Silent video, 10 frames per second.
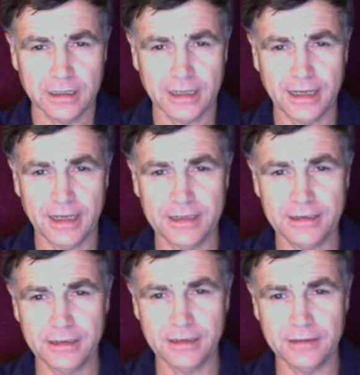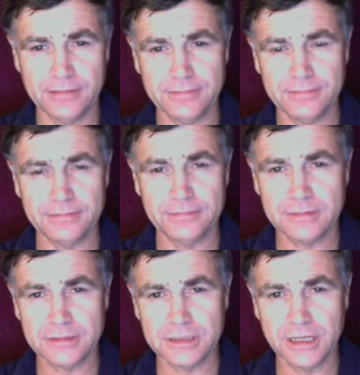And
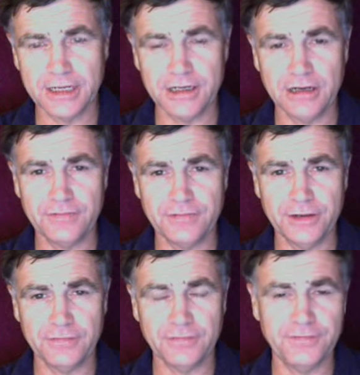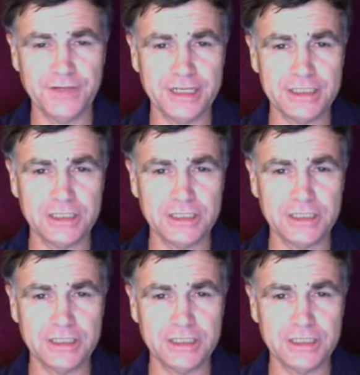signing off here from Phoenix,